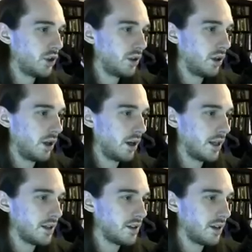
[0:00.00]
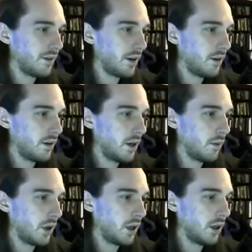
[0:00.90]
a lot of that stuff out, I'm
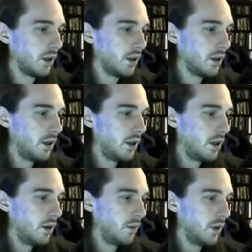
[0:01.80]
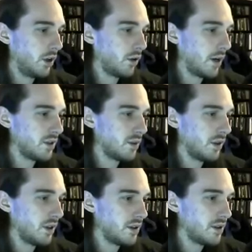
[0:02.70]
gonna grab some of
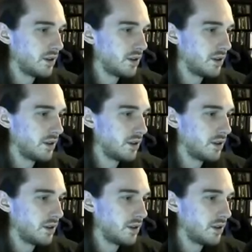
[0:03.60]
this